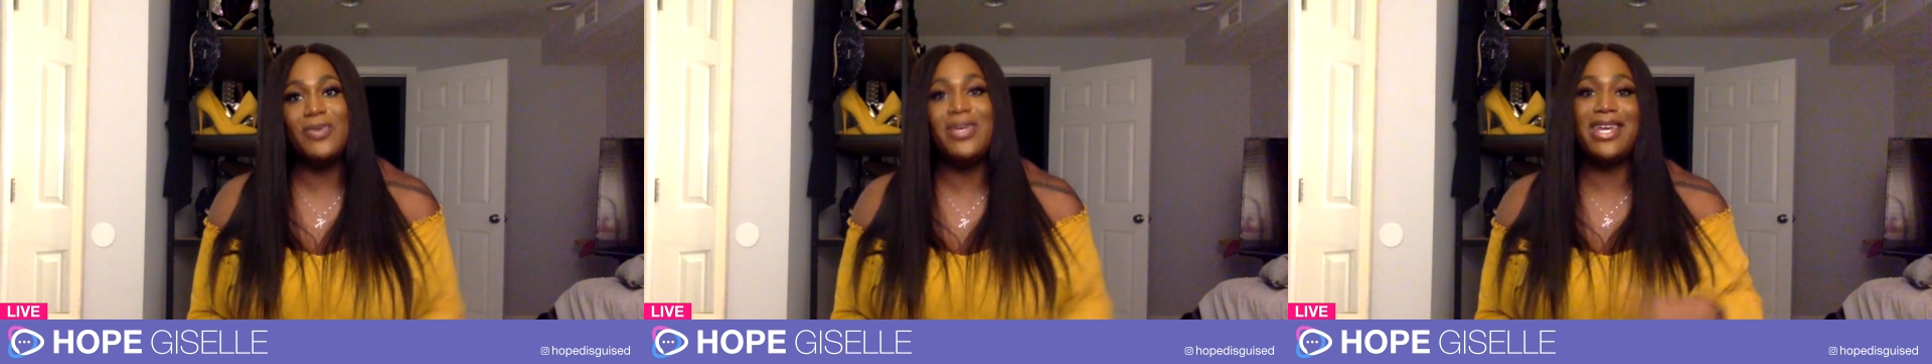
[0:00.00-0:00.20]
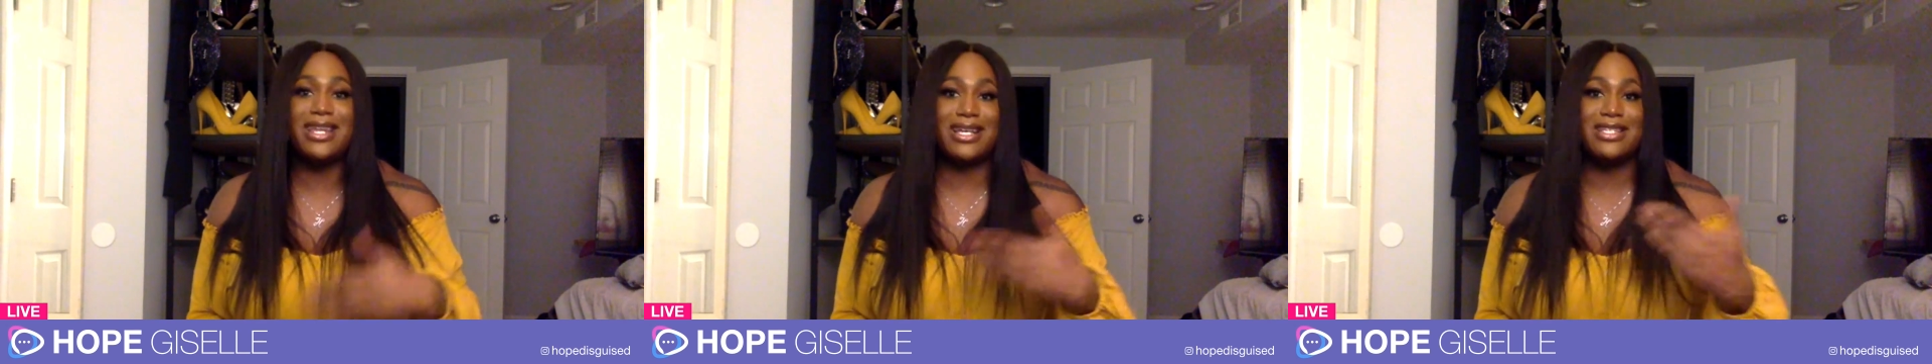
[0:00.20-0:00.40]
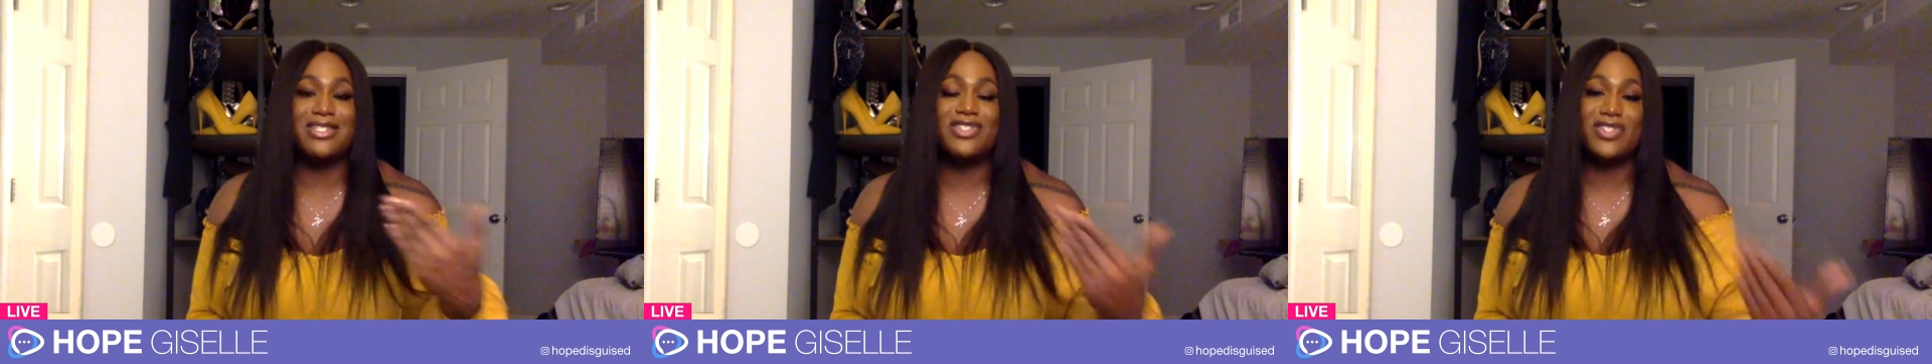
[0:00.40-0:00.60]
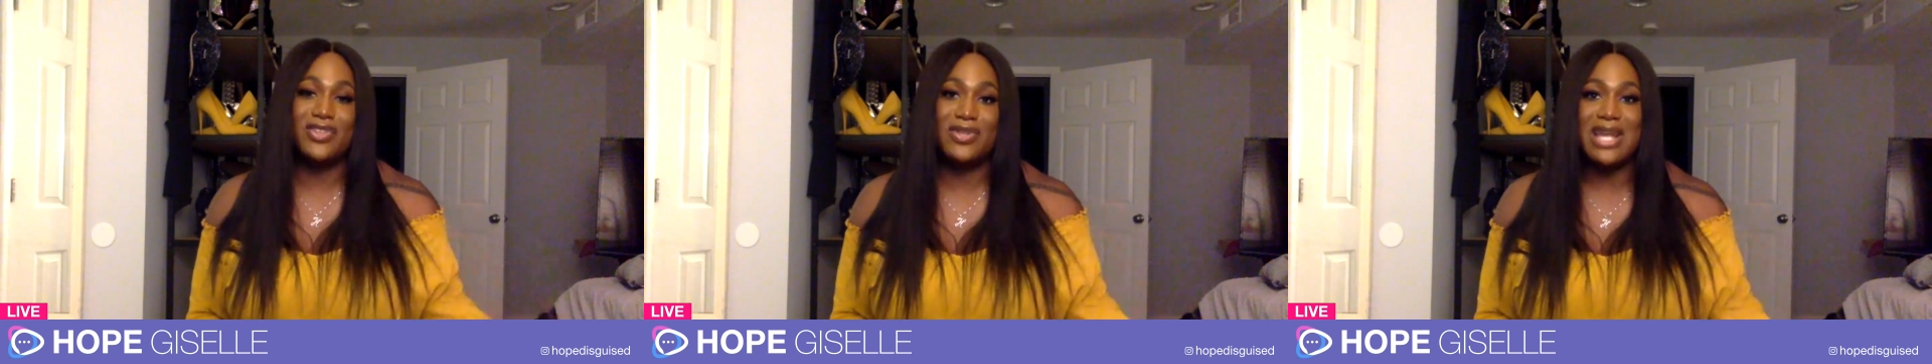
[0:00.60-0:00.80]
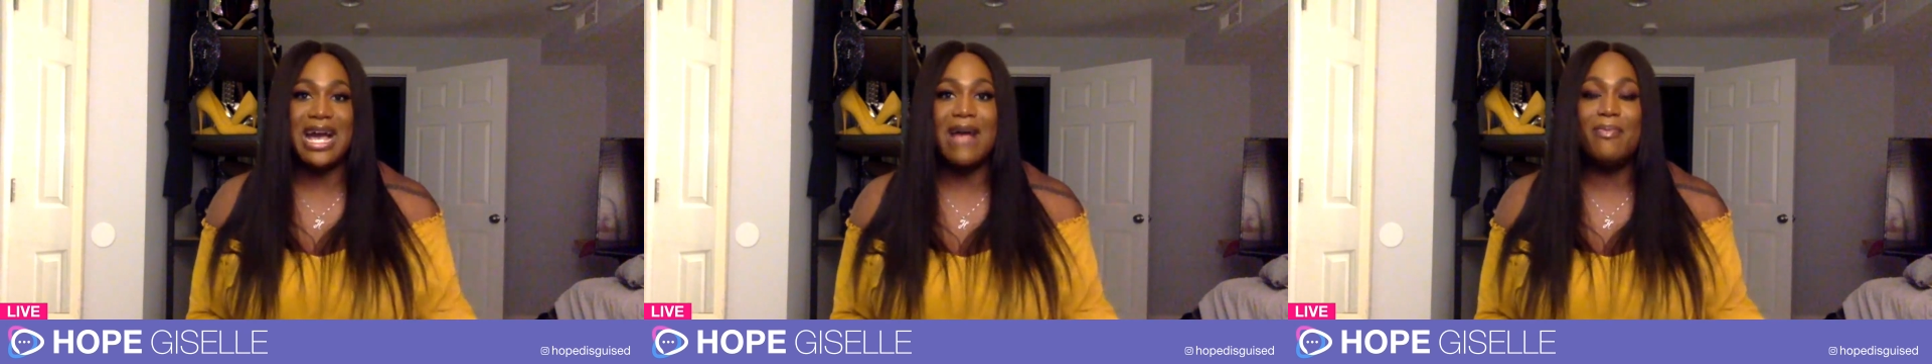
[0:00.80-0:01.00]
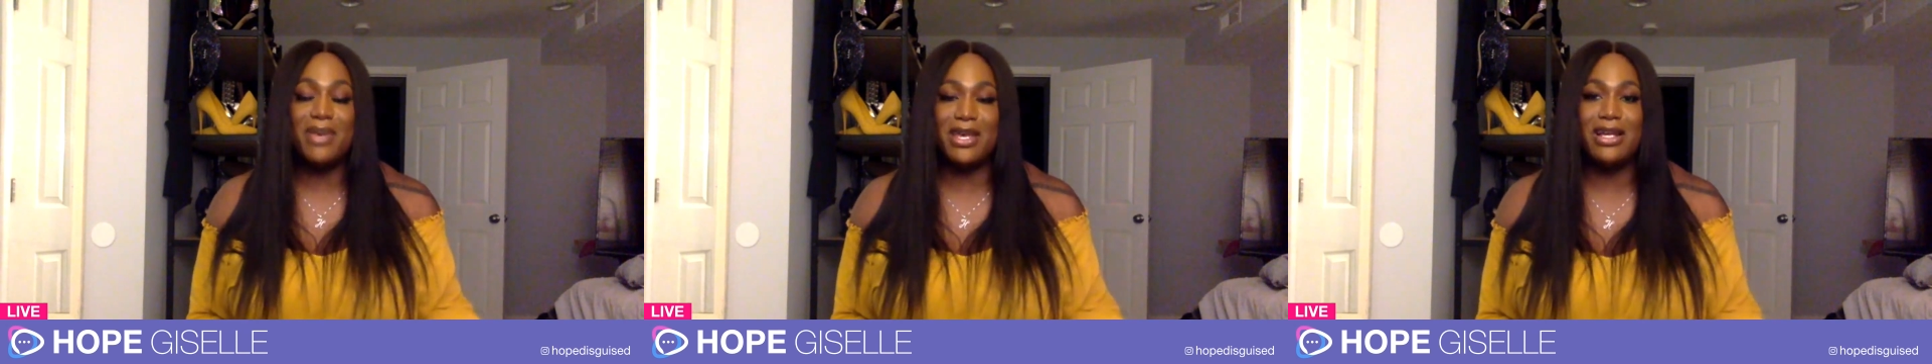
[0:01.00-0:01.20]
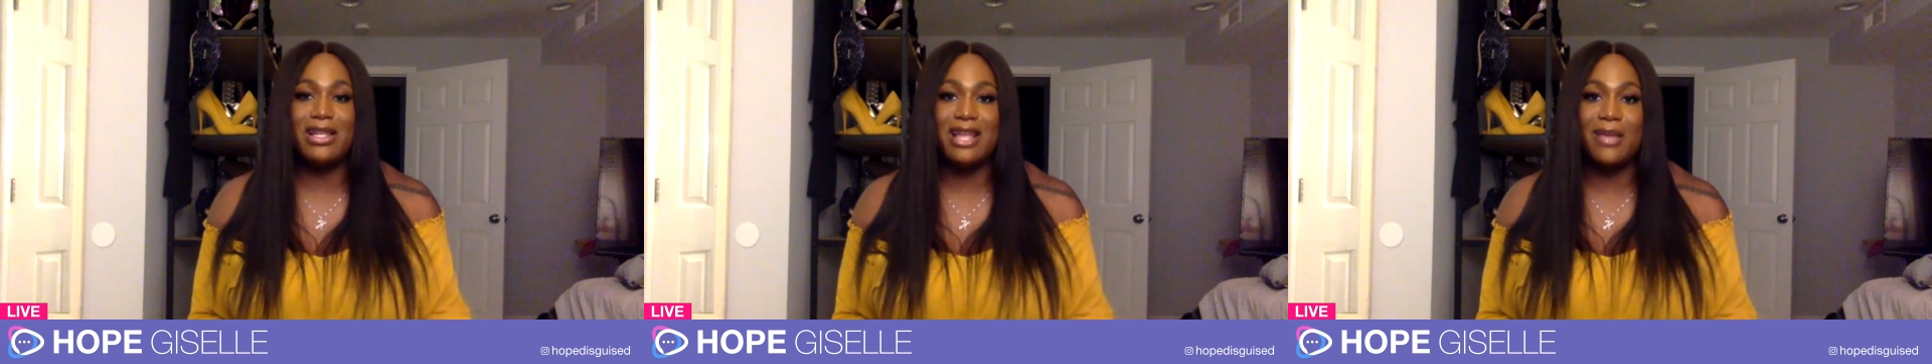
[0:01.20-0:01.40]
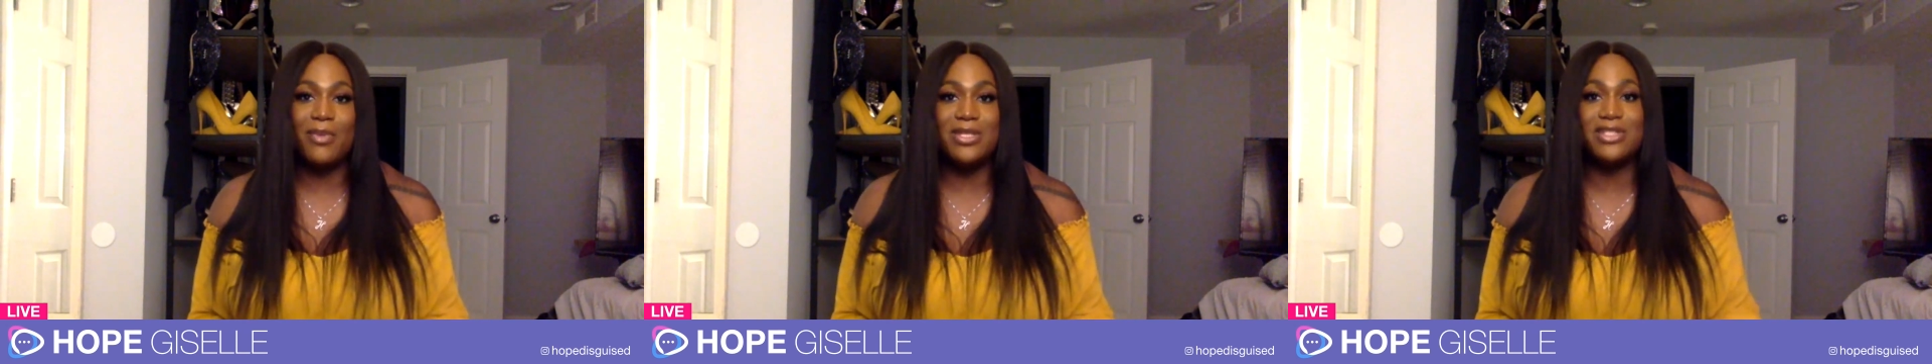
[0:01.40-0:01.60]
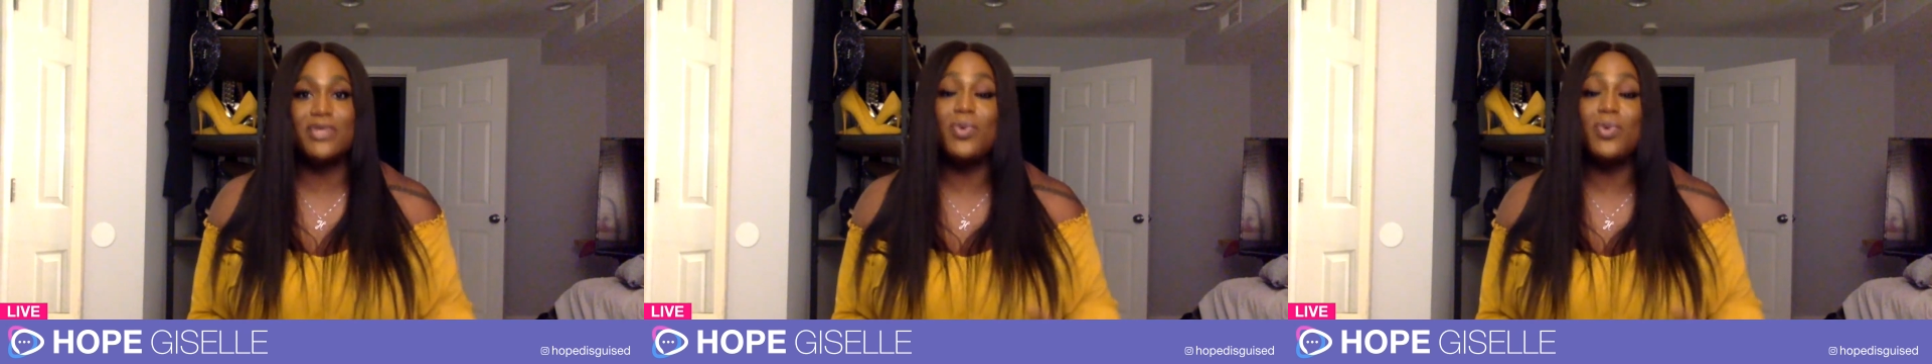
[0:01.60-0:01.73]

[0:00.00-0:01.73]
get us to not be a club was